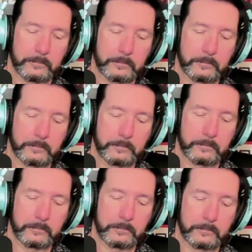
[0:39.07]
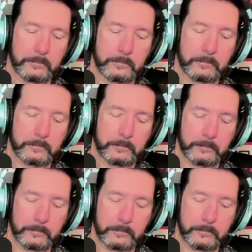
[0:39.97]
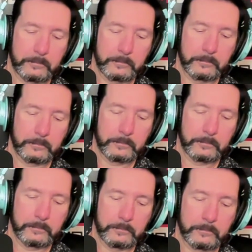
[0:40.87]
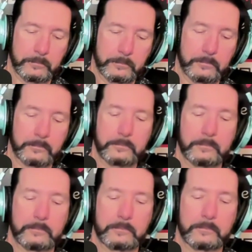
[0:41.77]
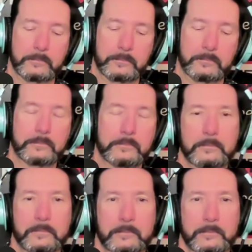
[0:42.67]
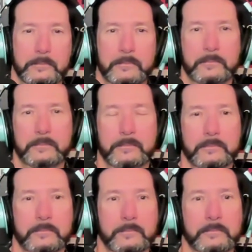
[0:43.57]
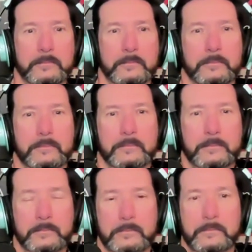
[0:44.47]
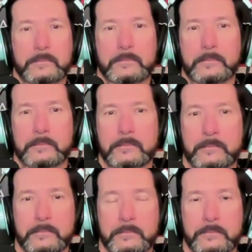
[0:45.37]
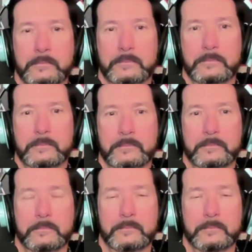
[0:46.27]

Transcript: No words are spoken by the person on screen.